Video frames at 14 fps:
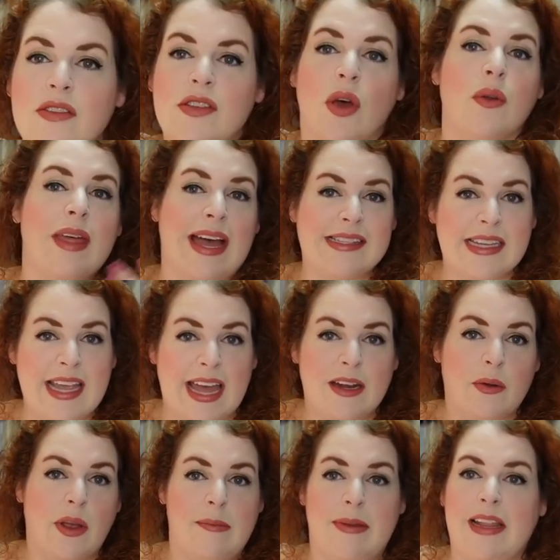So that's again
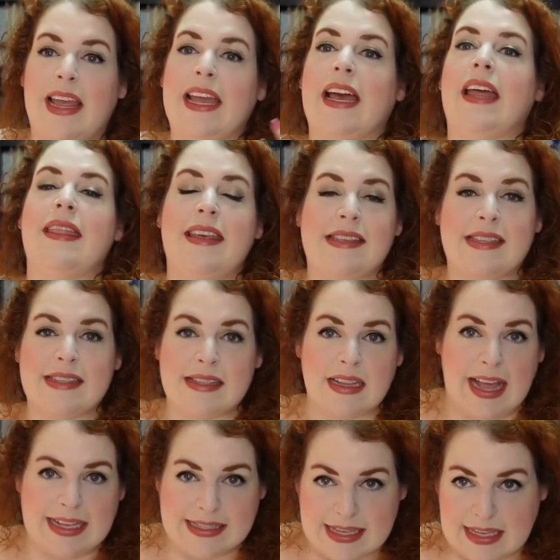going to be like a, this is the last